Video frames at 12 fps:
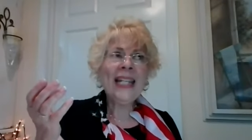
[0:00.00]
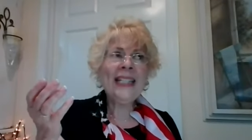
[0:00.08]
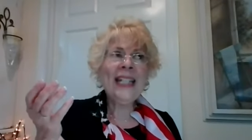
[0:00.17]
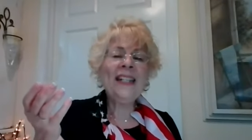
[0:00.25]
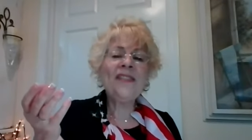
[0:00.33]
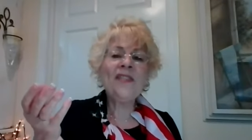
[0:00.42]
It
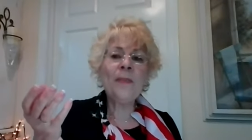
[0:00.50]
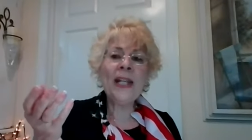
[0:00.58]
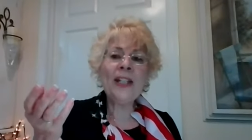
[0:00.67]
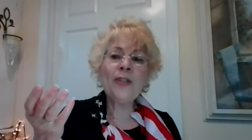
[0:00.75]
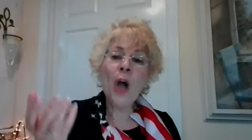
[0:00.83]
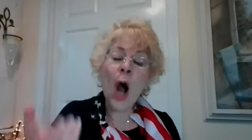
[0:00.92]
needs to
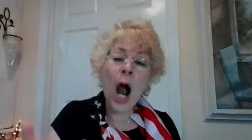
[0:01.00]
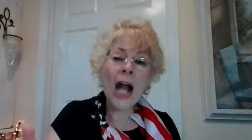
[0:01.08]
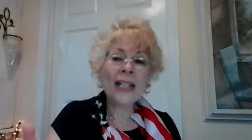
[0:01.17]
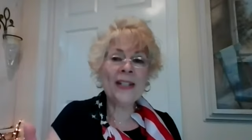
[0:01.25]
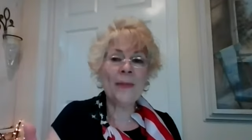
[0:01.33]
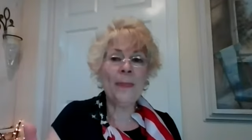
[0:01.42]
be
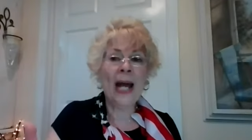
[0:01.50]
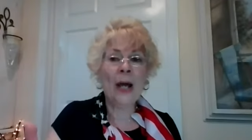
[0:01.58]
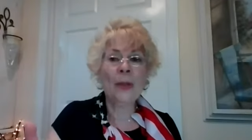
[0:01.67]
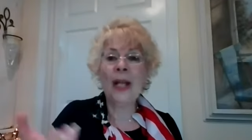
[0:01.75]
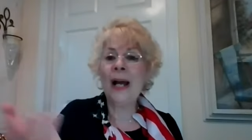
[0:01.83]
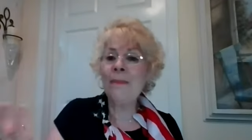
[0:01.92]
talked
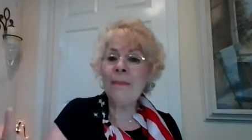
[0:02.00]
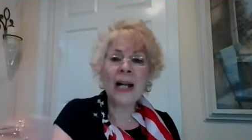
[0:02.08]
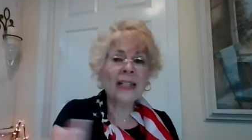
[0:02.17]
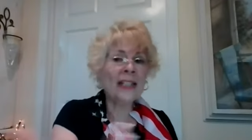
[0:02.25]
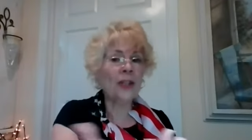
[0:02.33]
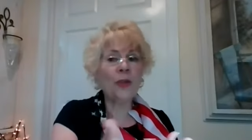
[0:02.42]
about
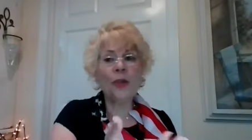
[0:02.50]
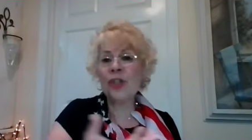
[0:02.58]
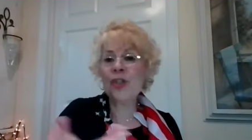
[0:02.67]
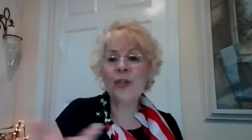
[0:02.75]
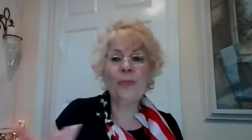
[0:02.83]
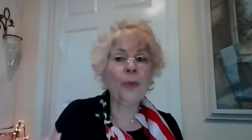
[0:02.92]
among the
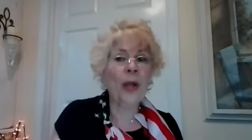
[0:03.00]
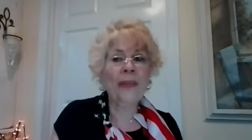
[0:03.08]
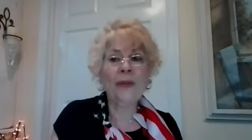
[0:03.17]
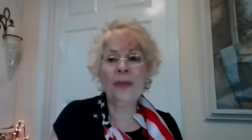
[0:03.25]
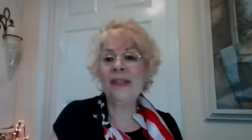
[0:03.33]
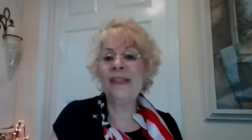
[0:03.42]
Christian
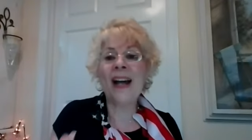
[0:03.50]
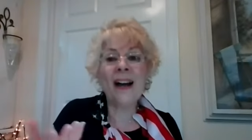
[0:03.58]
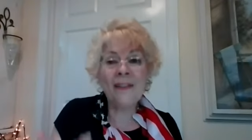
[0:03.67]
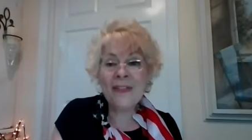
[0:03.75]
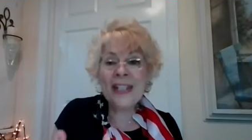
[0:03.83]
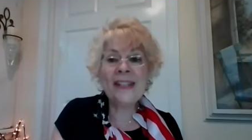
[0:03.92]
brethren
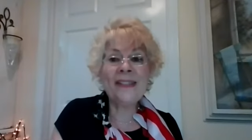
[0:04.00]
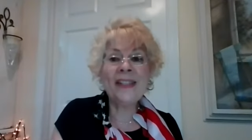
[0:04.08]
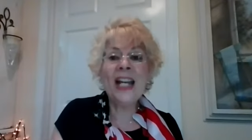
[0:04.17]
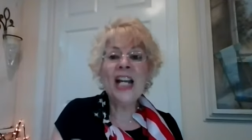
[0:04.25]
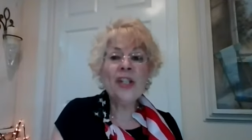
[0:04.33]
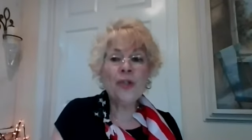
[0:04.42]
of
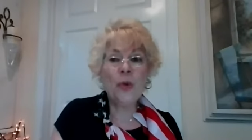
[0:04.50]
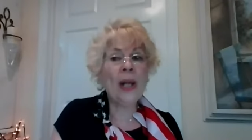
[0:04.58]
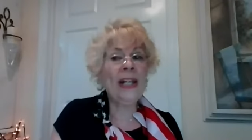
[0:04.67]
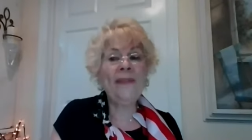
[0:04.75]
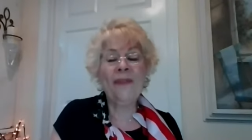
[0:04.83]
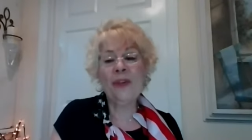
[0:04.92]
this
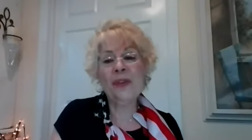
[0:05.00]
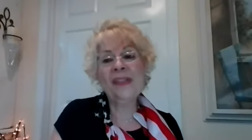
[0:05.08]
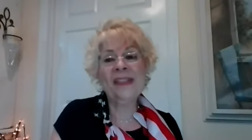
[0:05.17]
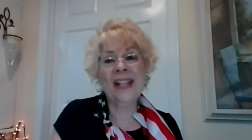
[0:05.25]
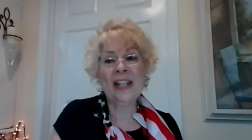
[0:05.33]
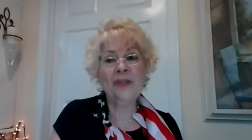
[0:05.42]
21st
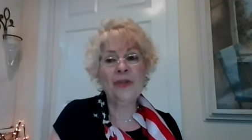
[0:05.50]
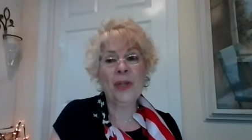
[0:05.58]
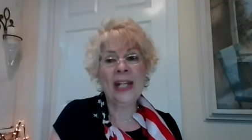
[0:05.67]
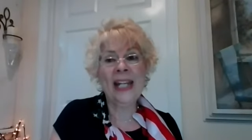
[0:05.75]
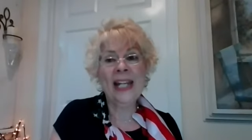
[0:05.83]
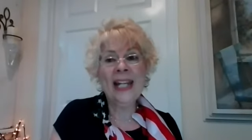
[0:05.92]

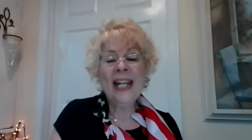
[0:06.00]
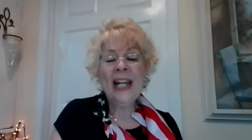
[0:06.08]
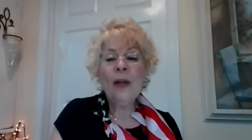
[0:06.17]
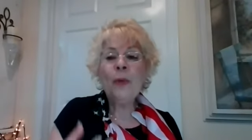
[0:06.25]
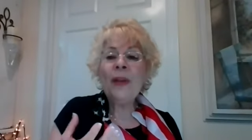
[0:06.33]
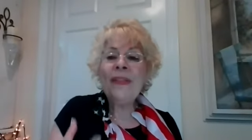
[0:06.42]
century
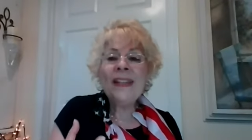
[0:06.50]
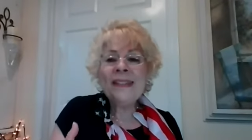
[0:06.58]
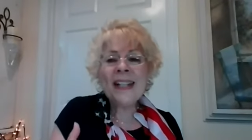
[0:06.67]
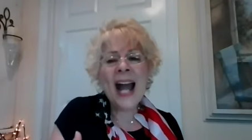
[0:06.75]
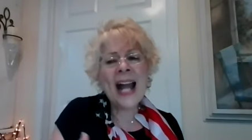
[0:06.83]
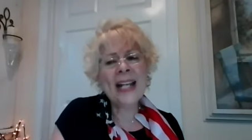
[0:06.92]
with
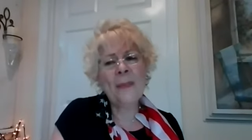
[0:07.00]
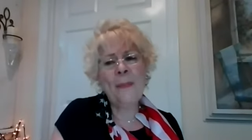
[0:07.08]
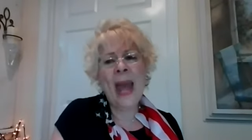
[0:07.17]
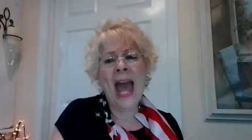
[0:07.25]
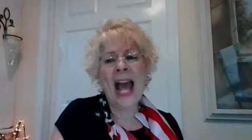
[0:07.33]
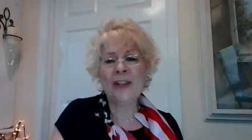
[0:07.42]
this kind of
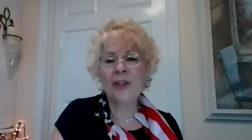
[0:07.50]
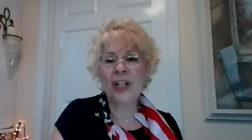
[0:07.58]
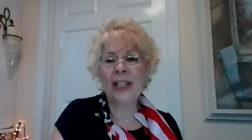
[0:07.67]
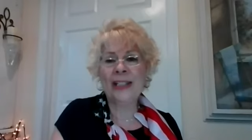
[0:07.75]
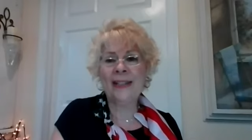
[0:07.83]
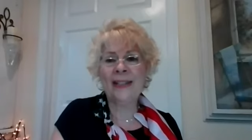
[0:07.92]

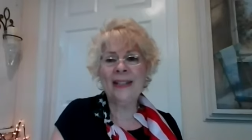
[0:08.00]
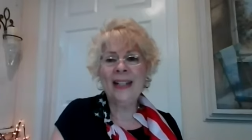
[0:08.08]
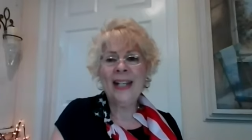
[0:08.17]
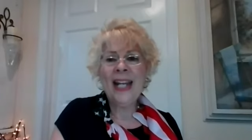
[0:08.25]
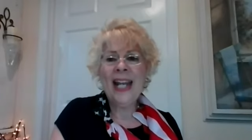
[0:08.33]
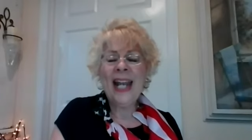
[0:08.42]
passion
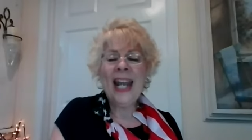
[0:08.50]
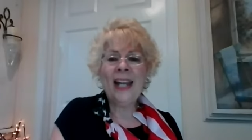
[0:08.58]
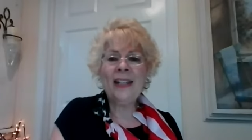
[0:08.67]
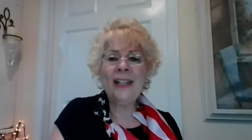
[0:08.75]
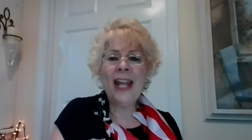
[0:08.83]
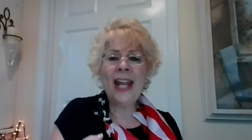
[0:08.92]

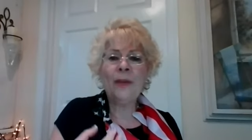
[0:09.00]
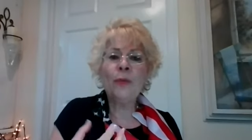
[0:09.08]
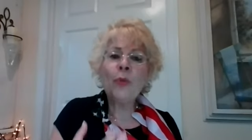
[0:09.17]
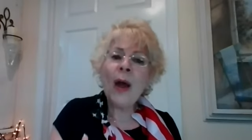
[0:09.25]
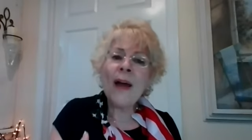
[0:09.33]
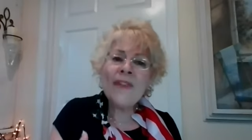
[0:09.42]
and,
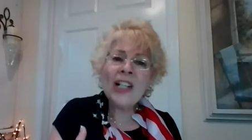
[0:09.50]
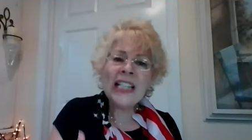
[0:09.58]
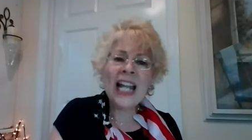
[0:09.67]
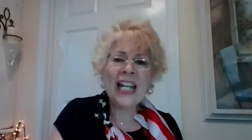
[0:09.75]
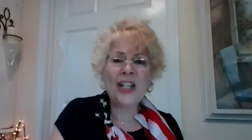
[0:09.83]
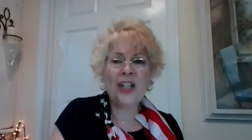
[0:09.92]
and
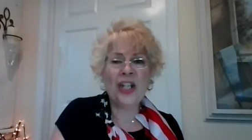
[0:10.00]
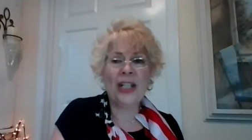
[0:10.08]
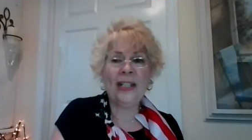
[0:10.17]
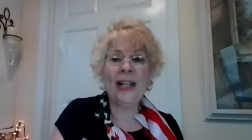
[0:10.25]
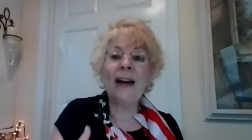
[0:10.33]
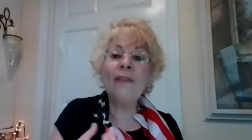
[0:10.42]

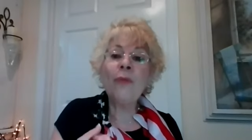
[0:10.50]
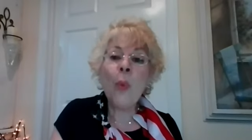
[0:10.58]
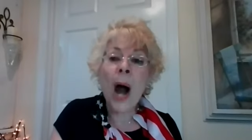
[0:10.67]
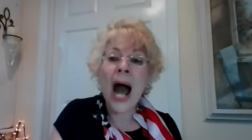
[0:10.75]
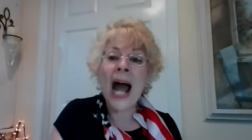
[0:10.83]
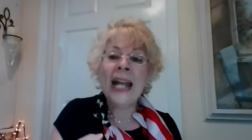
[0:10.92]
revelation of
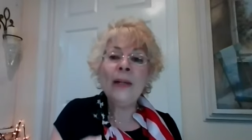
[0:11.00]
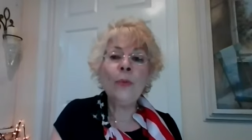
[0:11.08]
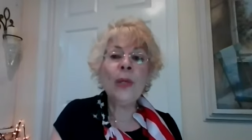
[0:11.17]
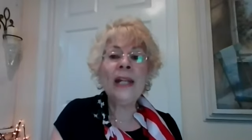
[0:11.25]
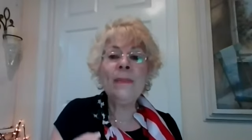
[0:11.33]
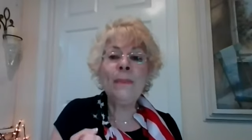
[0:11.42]
why
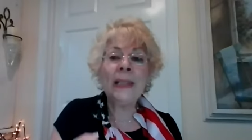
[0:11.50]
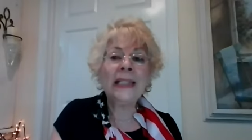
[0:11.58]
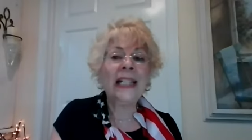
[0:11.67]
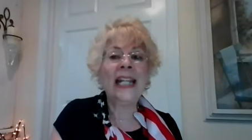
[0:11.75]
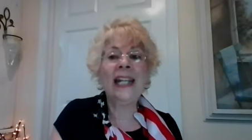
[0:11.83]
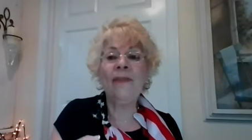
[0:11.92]
we
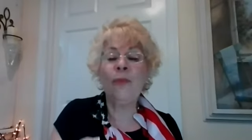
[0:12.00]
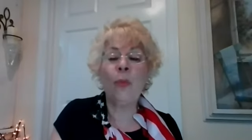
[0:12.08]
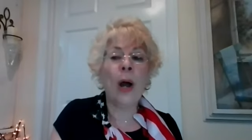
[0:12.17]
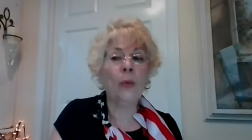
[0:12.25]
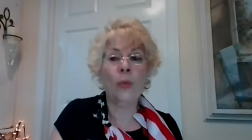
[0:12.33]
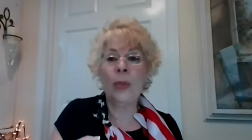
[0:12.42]
believe
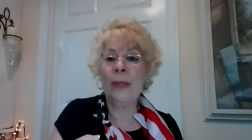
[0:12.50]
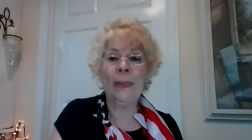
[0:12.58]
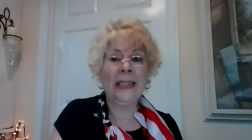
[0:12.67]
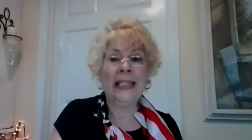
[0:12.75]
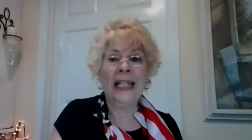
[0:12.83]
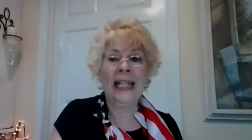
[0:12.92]
what we
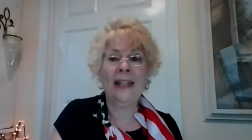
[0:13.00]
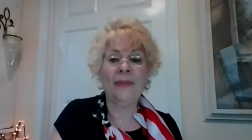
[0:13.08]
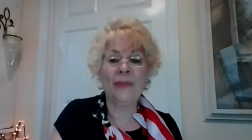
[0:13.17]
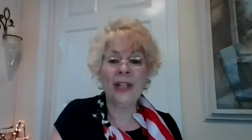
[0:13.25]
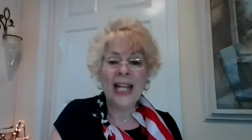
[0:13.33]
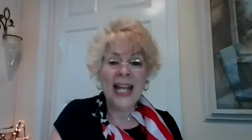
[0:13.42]
believe.